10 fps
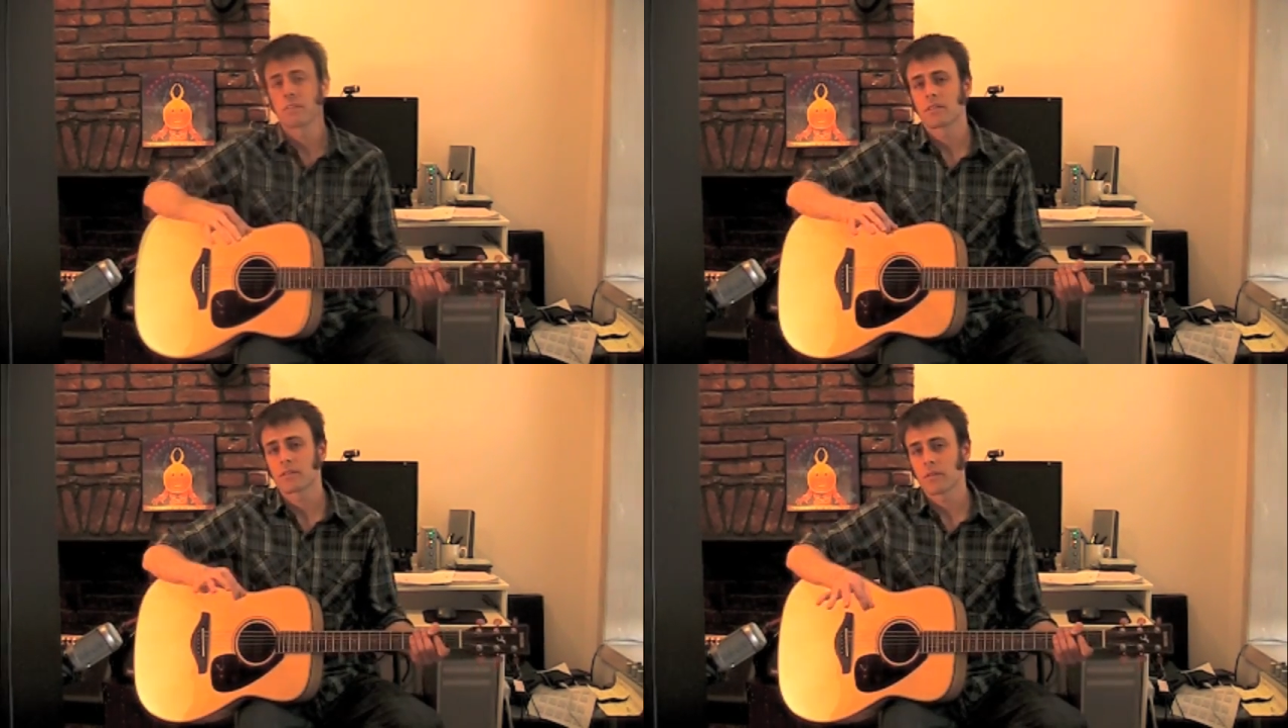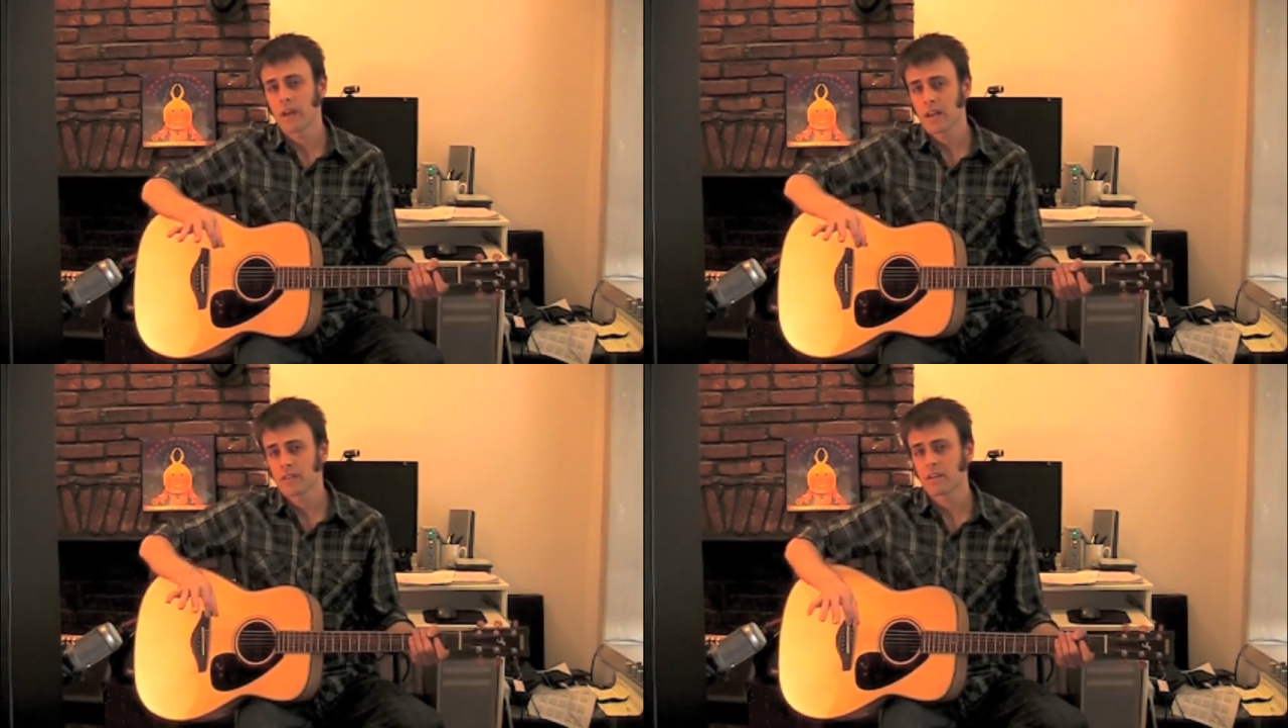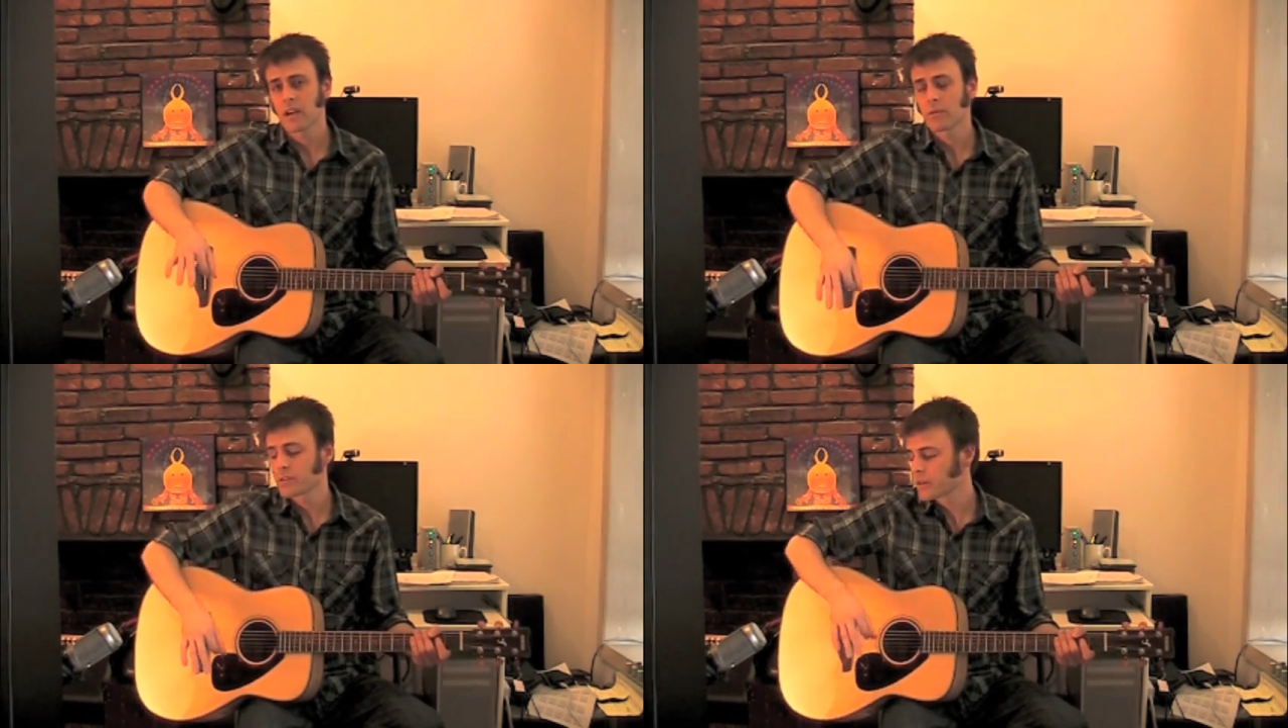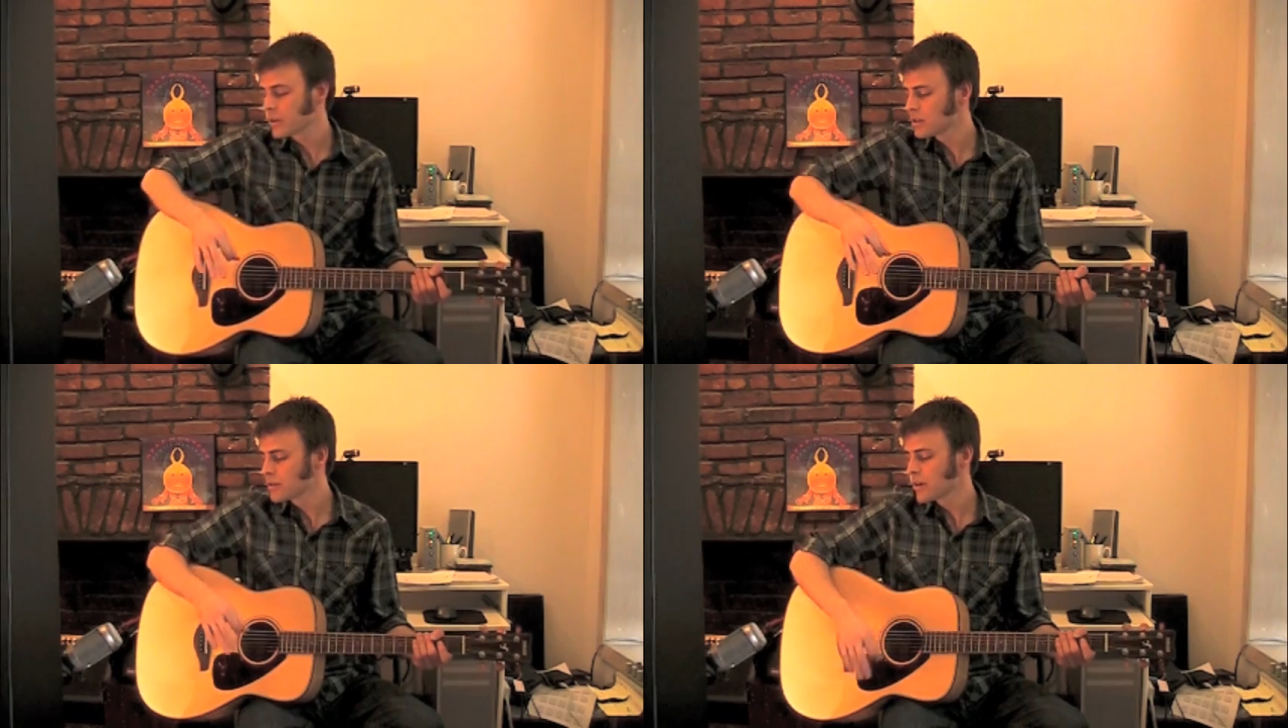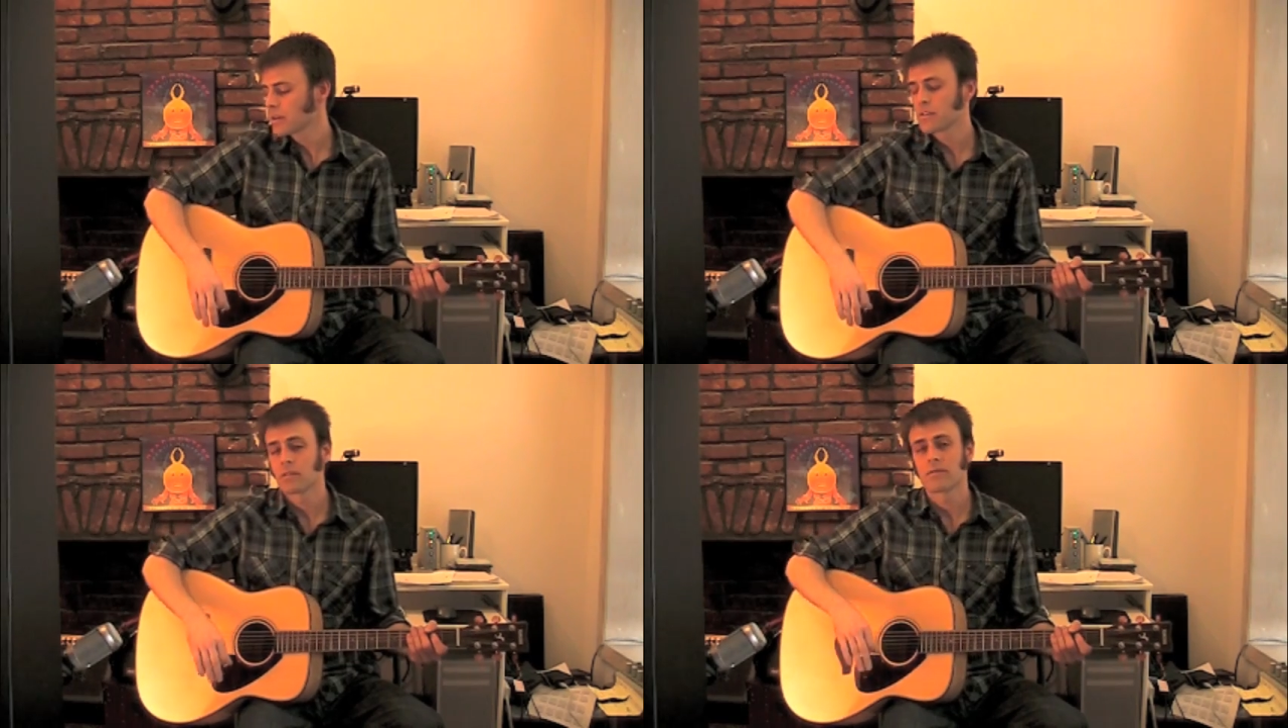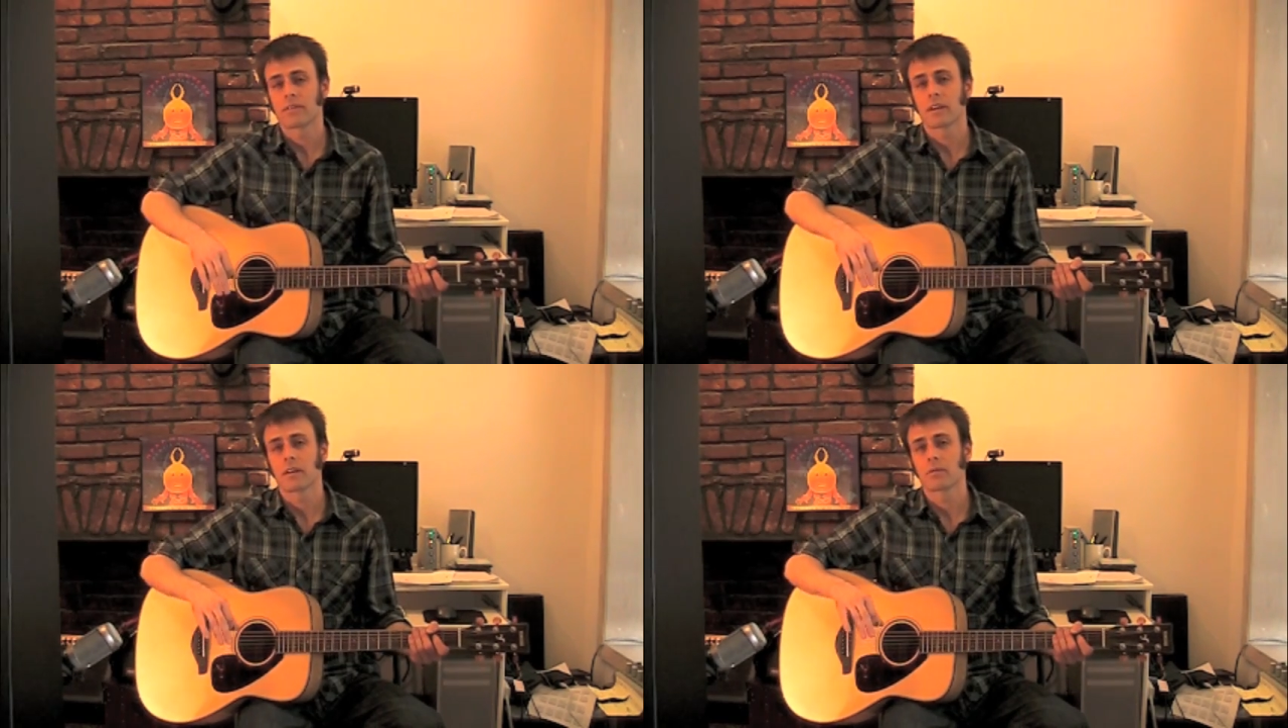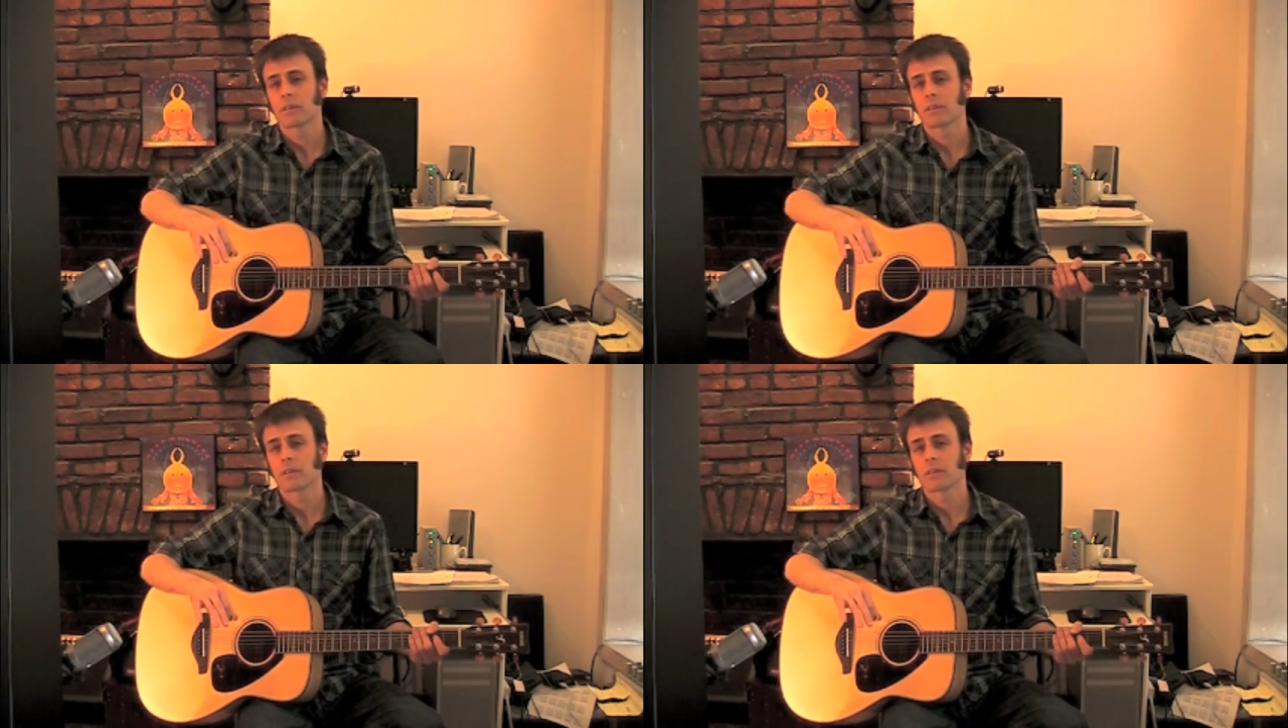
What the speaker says: So that aside, what you're going to try and do for now,